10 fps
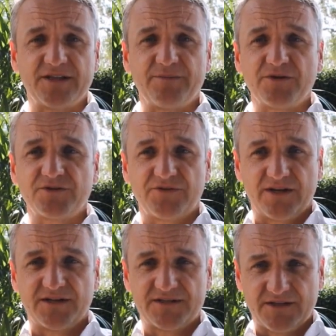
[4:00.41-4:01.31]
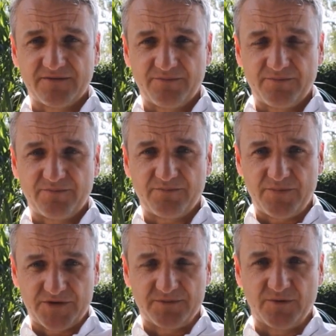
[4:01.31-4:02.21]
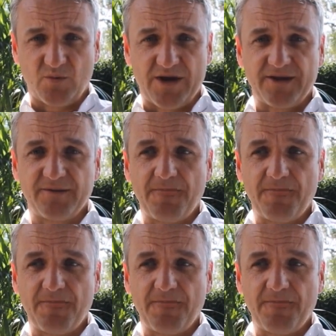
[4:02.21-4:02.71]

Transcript: in the most realistic possible way.